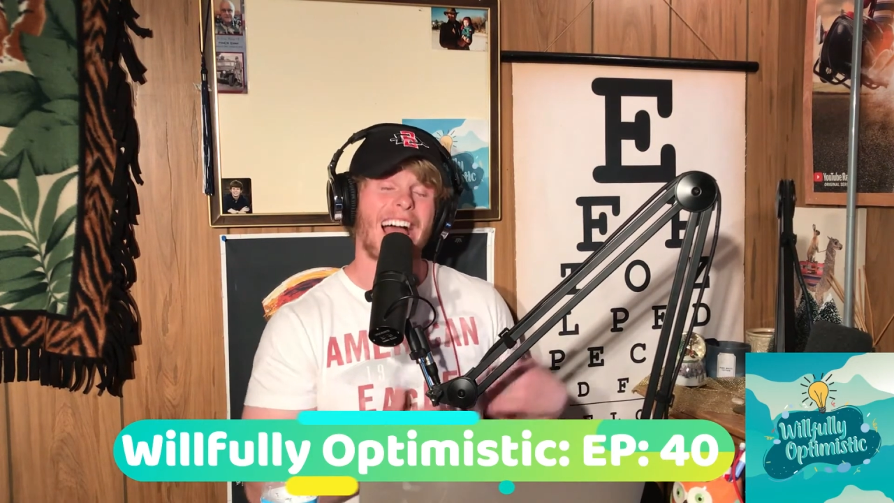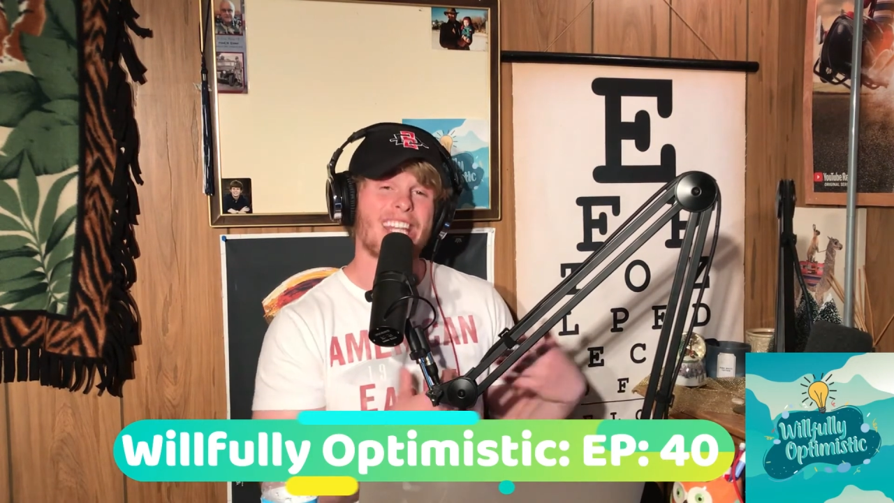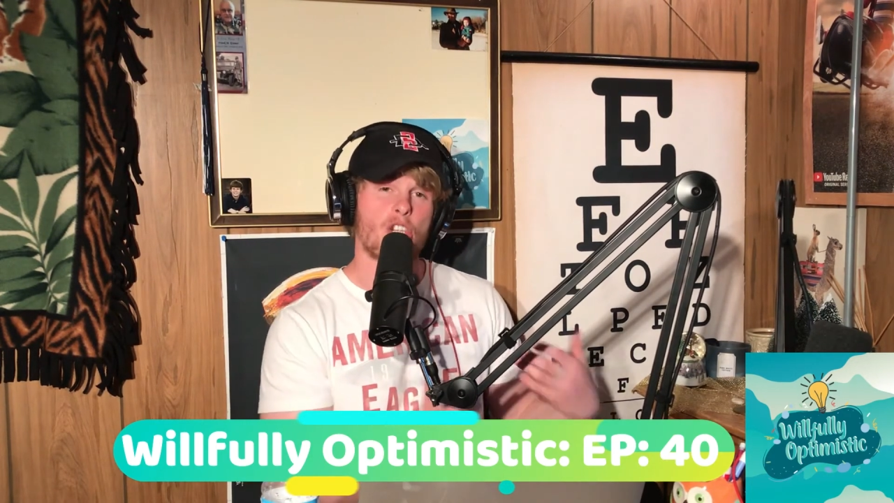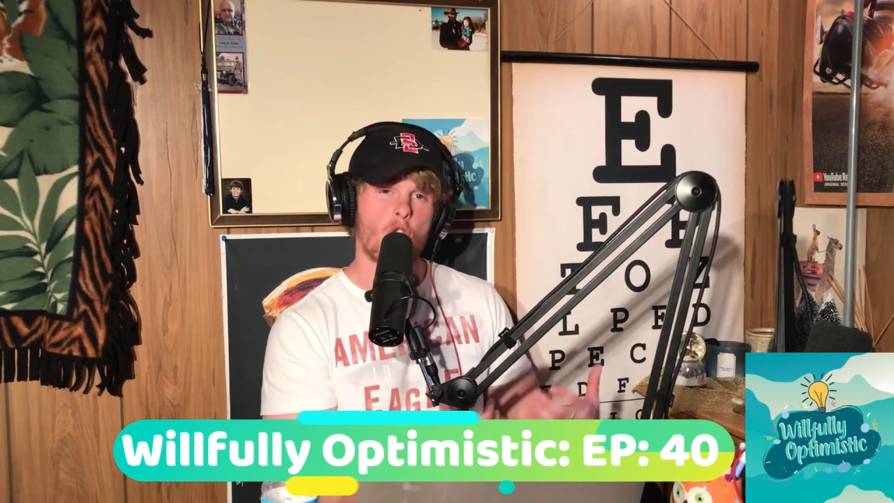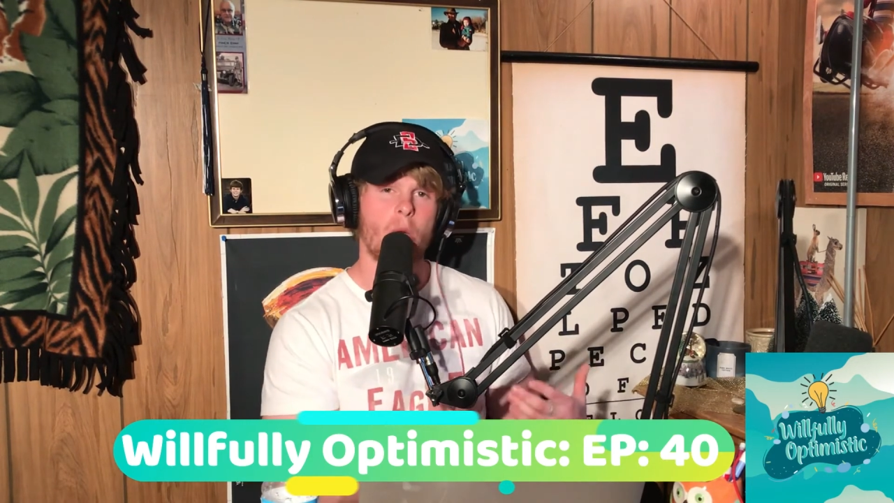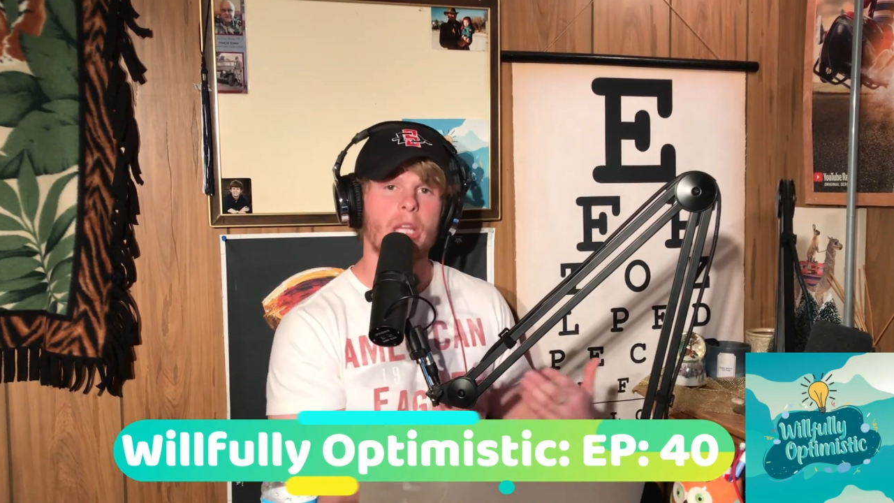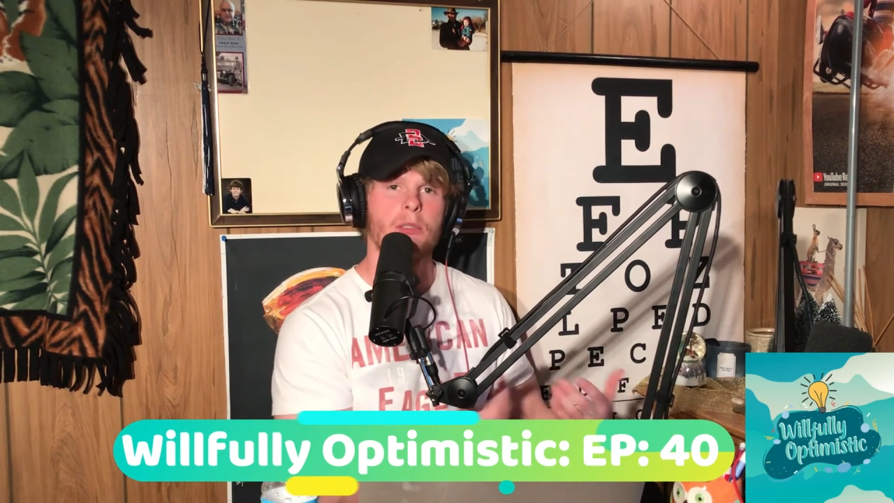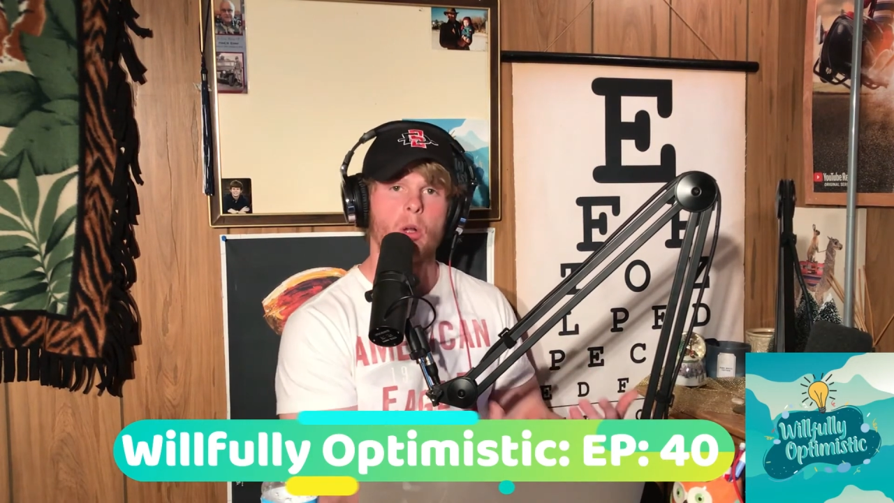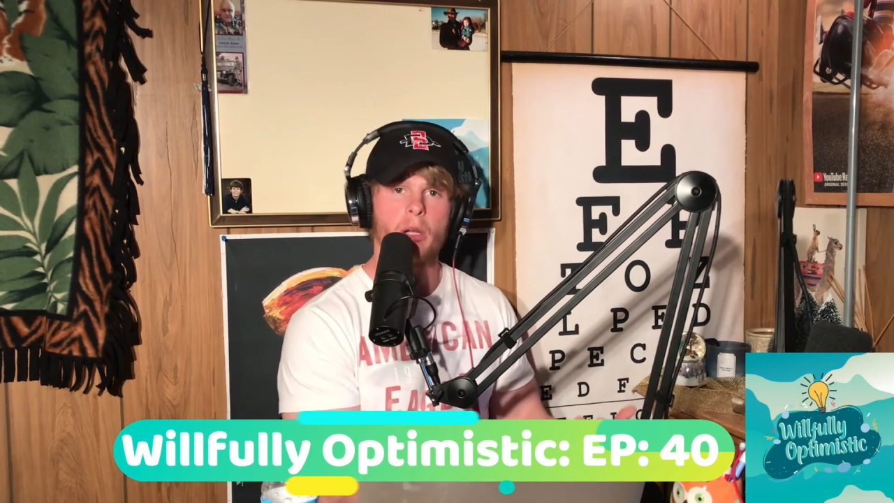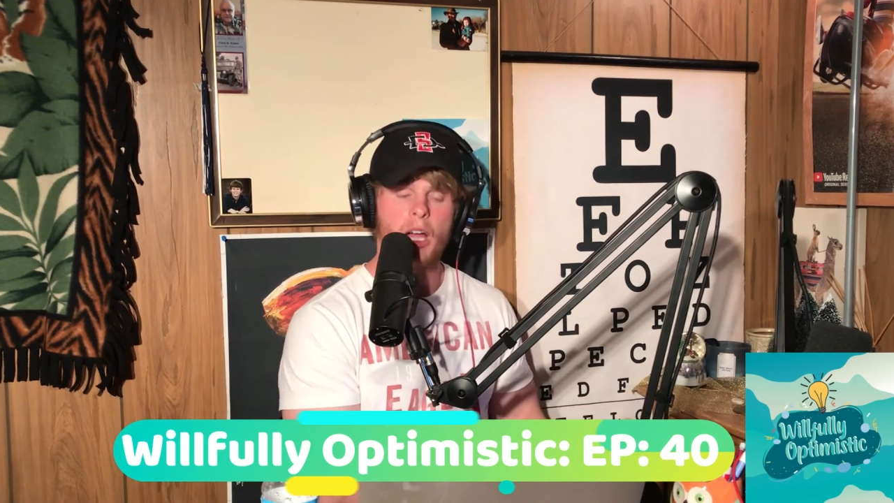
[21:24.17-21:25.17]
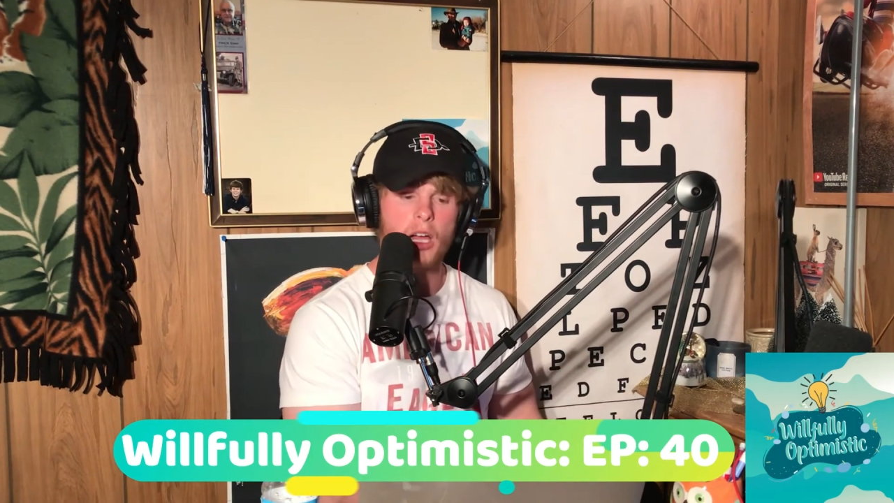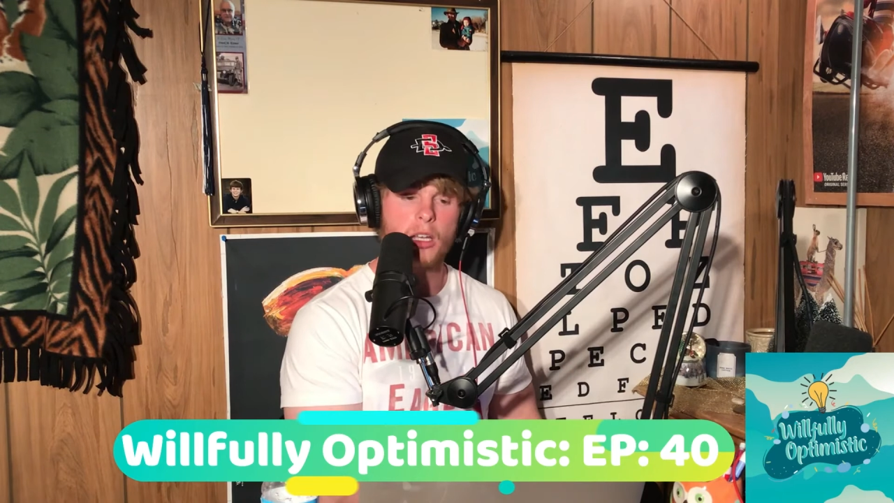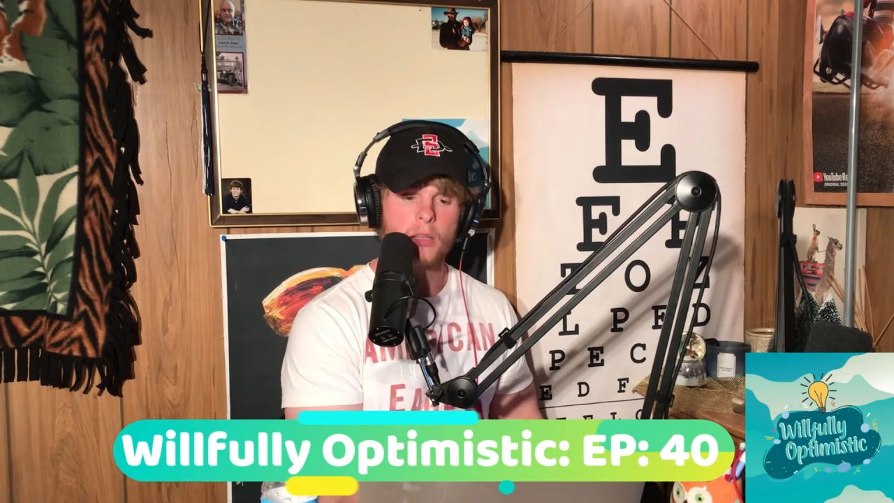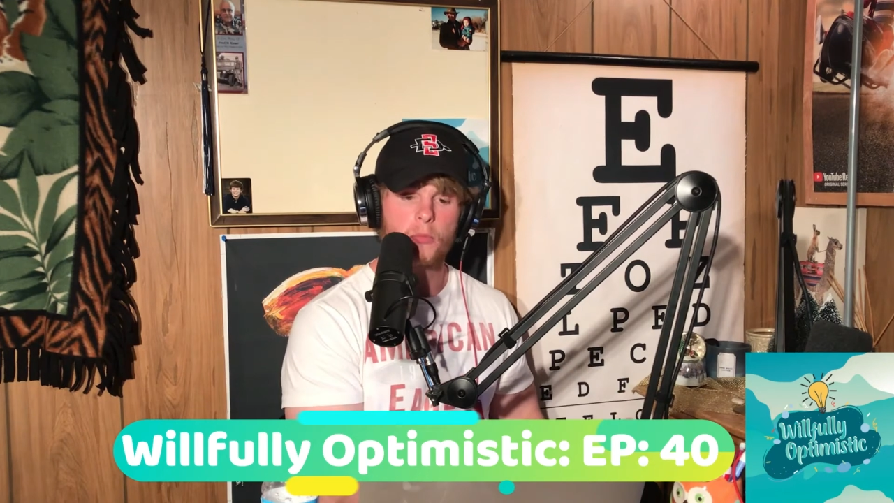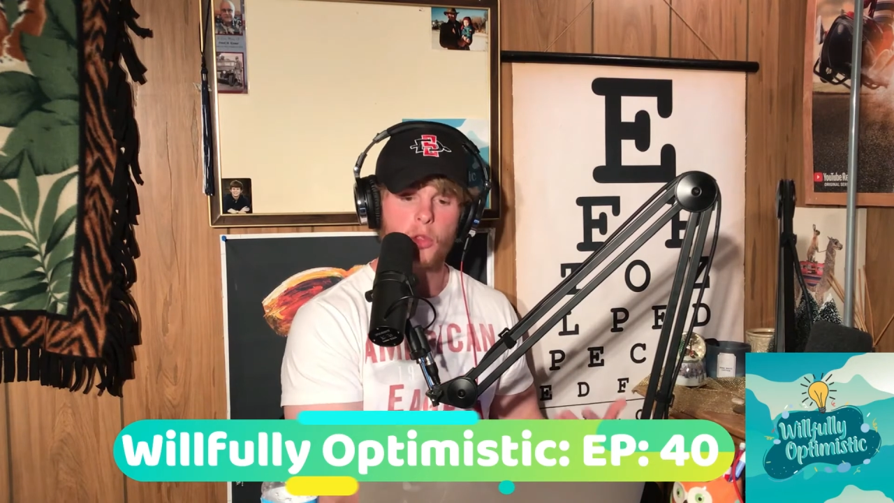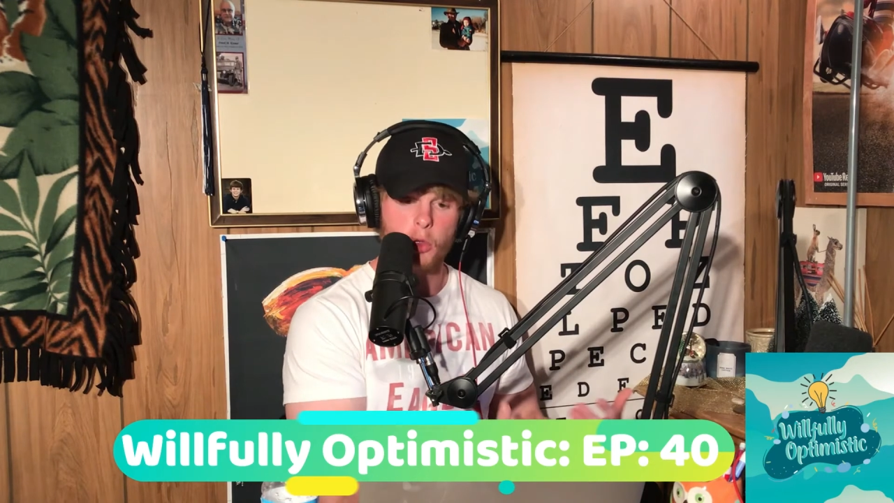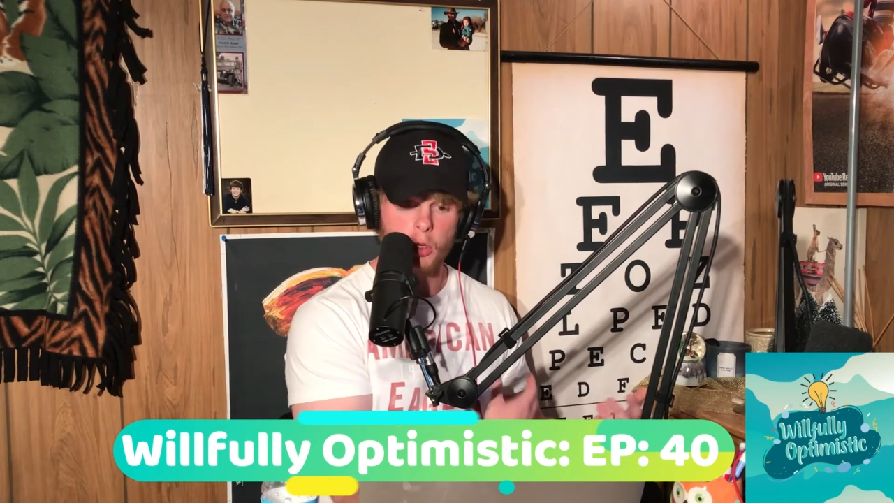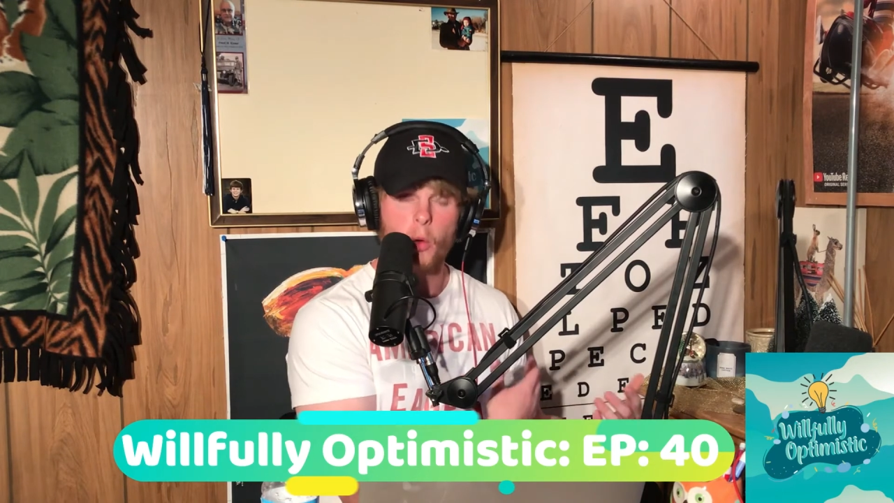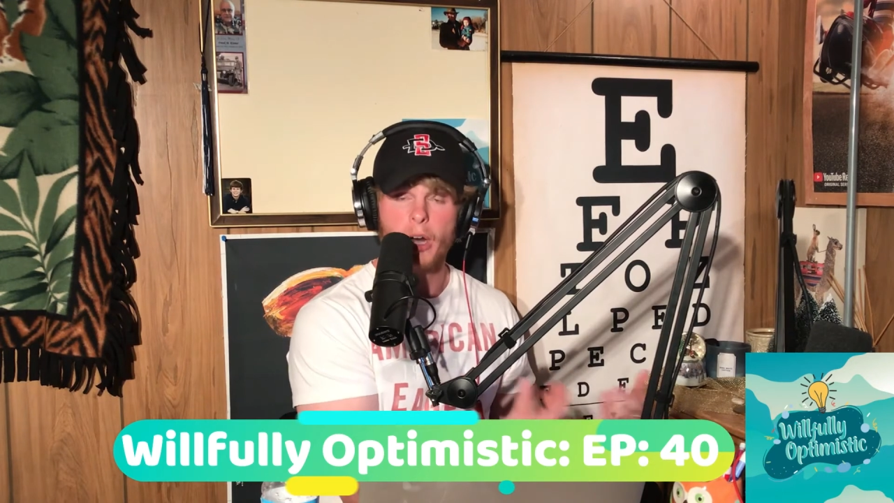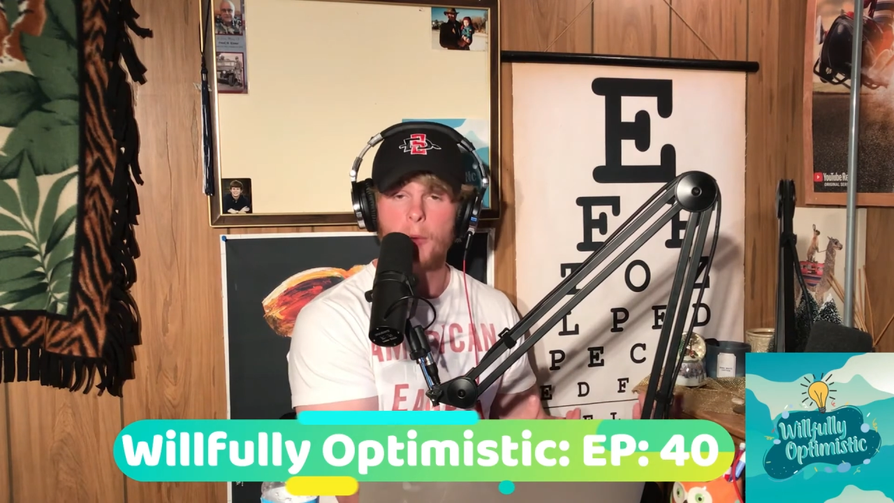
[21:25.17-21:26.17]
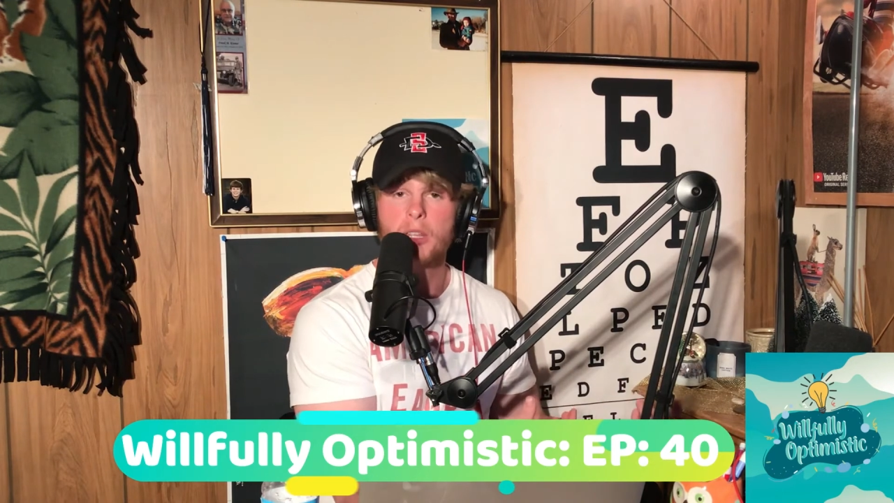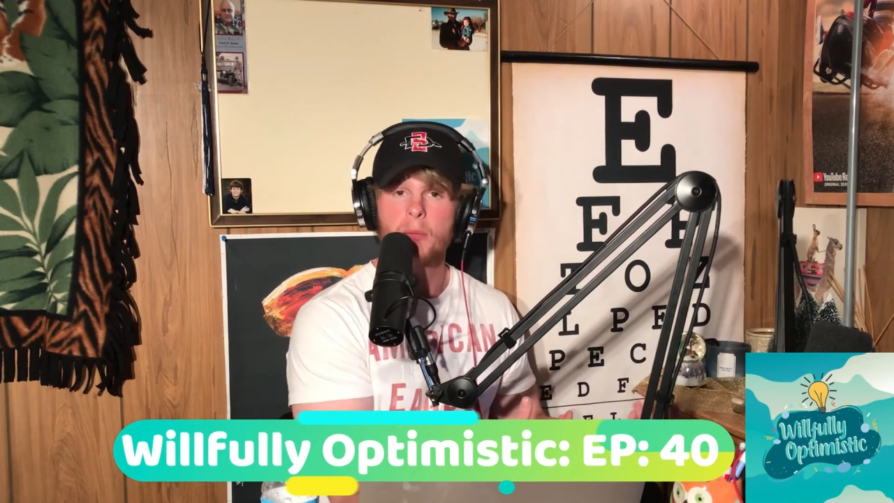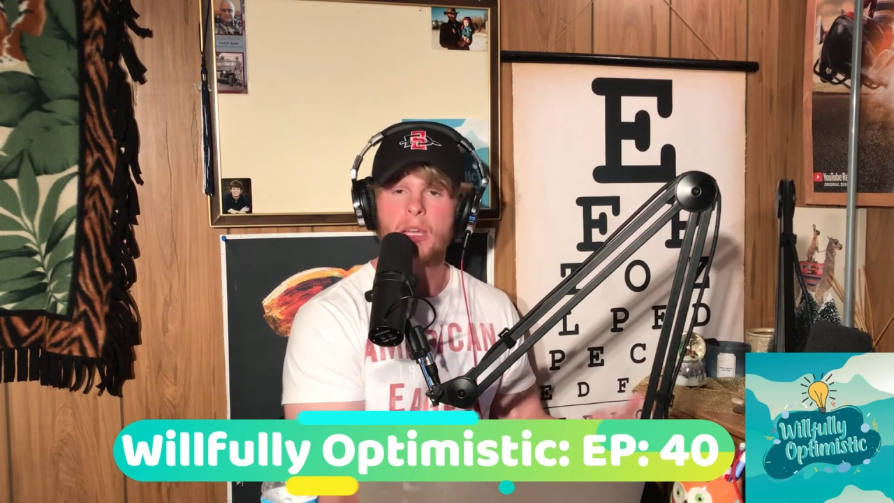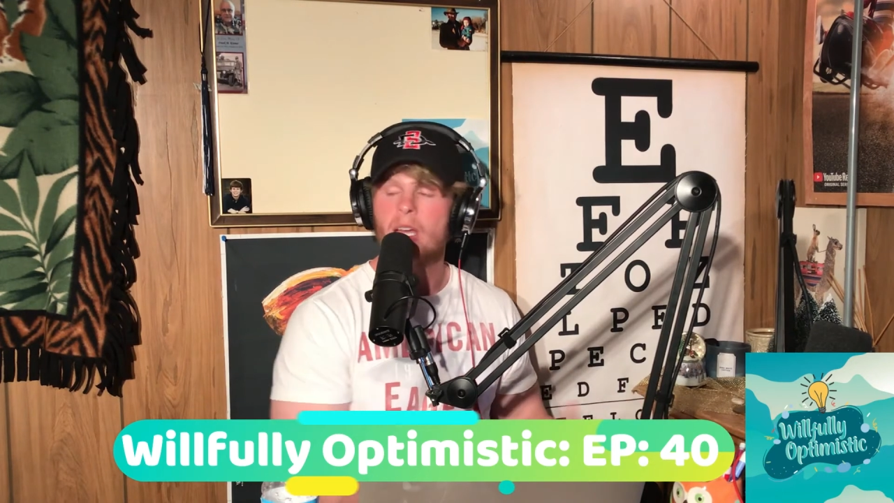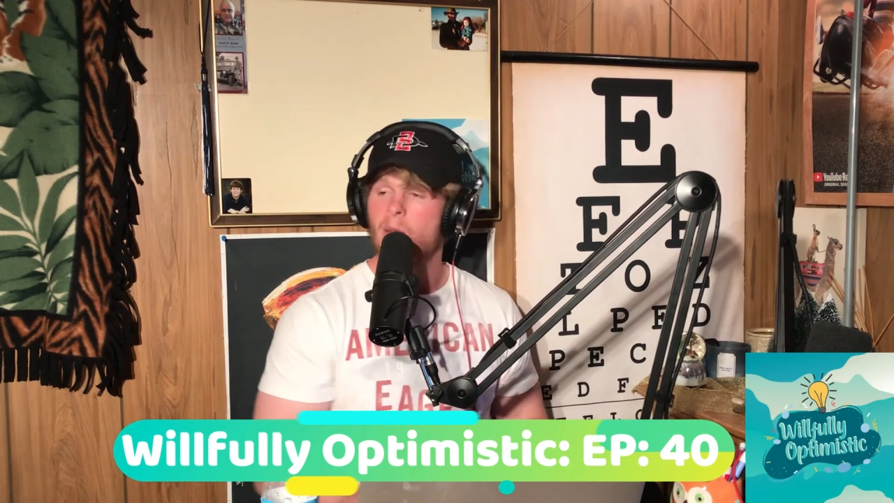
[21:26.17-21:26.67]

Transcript: I knew what there was going on with them.